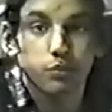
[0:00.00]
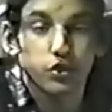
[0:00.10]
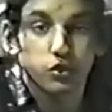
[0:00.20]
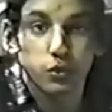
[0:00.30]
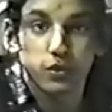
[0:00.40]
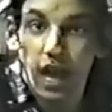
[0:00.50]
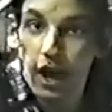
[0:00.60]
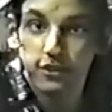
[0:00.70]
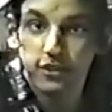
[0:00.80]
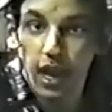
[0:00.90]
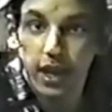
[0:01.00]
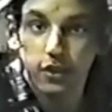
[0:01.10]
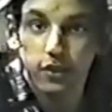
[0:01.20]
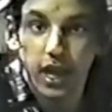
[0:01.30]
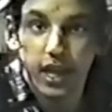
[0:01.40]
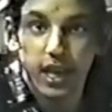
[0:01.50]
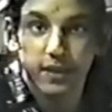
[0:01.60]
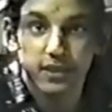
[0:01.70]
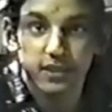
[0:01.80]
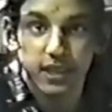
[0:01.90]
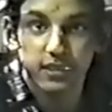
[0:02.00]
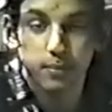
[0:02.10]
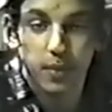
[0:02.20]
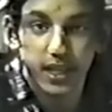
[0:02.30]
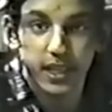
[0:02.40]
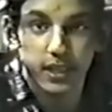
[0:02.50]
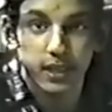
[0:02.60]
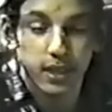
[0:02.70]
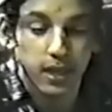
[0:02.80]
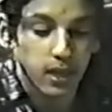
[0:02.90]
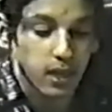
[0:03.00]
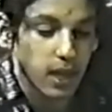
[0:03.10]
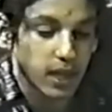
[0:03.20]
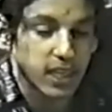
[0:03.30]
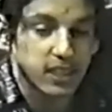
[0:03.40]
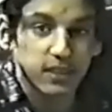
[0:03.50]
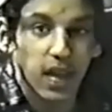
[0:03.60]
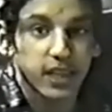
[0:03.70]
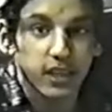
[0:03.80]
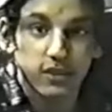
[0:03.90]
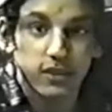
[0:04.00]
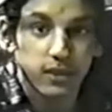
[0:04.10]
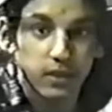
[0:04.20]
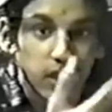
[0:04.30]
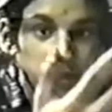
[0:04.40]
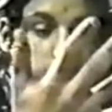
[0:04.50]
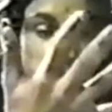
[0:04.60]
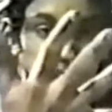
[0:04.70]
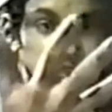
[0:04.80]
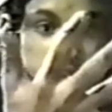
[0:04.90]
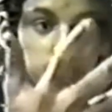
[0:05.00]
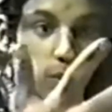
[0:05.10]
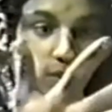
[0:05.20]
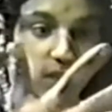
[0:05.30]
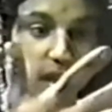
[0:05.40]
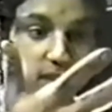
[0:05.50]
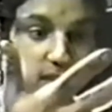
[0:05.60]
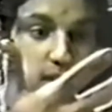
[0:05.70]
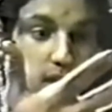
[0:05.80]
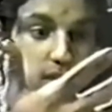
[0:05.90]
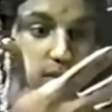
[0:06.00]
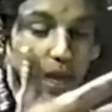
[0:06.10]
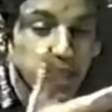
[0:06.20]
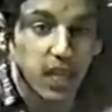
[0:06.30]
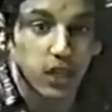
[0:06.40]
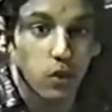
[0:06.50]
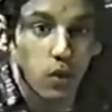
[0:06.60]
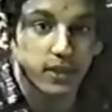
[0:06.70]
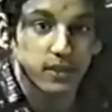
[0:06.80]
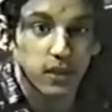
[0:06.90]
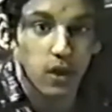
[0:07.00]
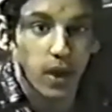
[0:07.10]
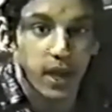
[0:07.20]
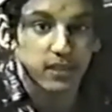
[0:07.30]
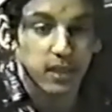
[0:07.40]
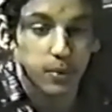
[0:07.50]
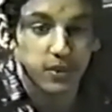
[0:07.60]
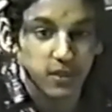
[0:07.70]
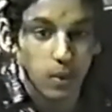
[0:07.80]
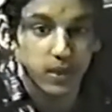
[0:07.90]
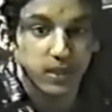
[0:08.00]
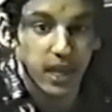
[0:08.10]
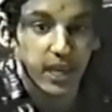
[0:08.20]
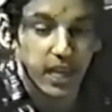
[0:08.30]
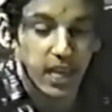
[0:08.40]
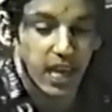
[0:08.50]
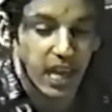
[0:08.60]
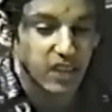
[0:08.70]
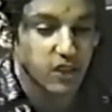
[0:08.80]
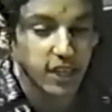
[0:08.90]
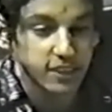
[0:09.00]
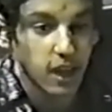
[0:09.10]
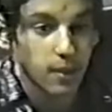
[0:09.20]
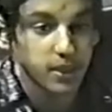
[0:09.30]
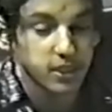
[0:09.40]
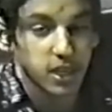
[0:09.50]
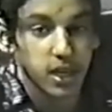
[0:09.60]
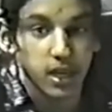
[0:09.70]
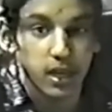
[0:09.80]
protrudes outside. Okay, you have to set somebody on each side. So make at least 4 sides to make a lot of noise. All right, so the person's on one side. You count out how much